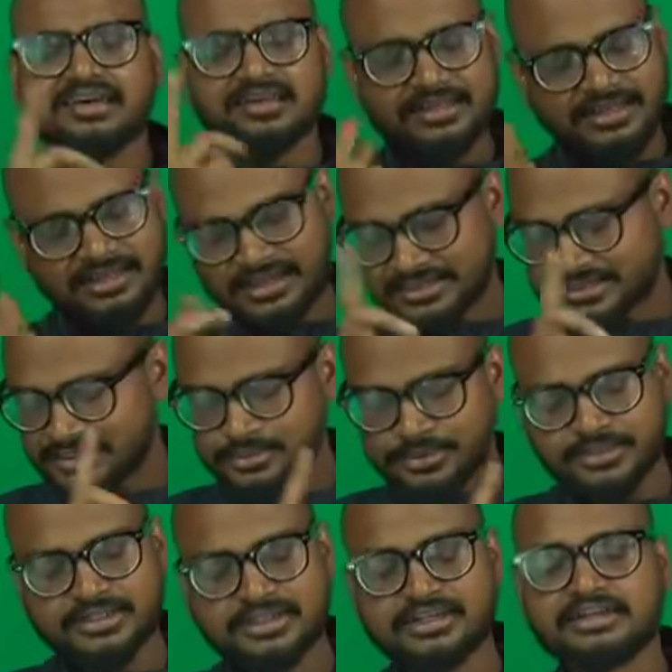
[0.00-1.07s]
they asked
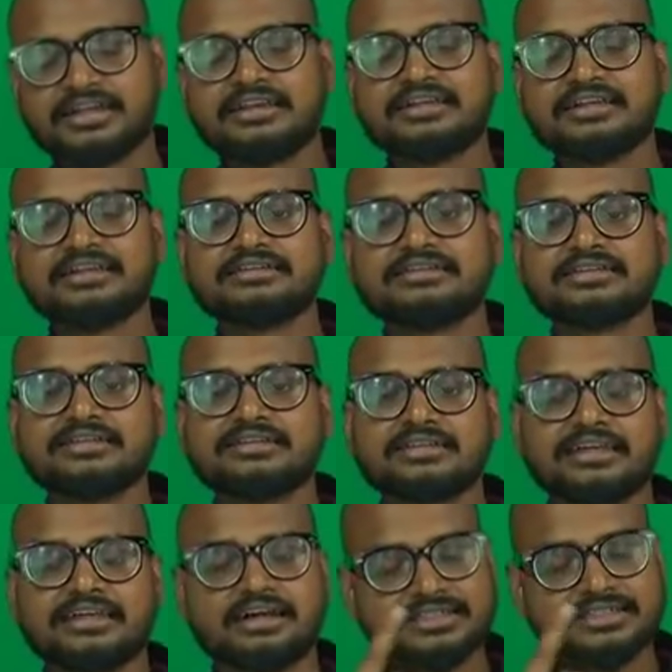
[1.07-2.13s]
about grignard reagent they
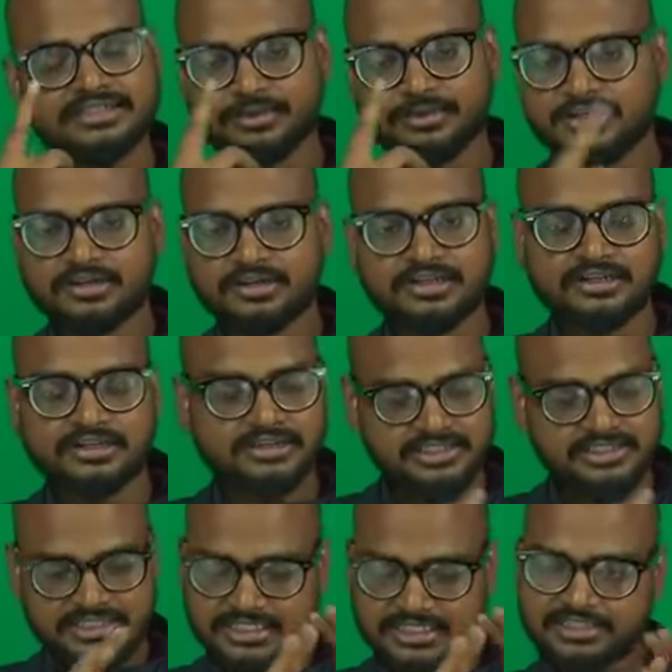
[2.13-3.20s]
asked about all all
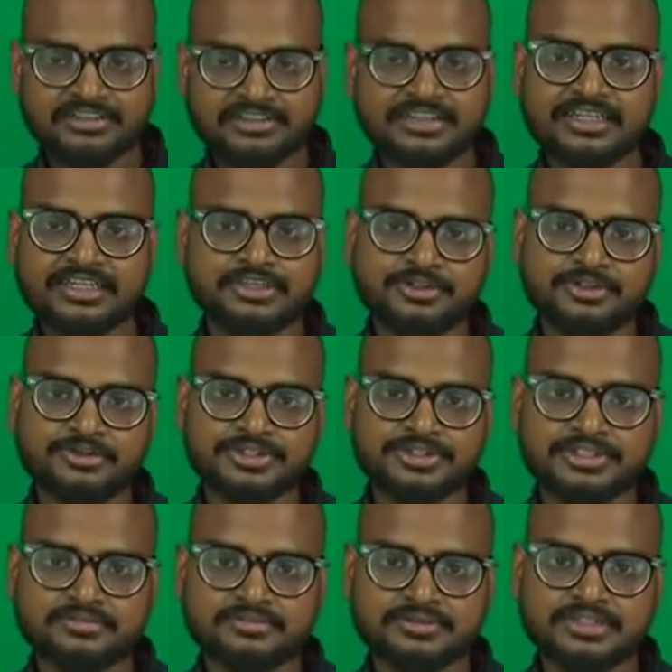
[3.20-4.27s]
condensation everything in one question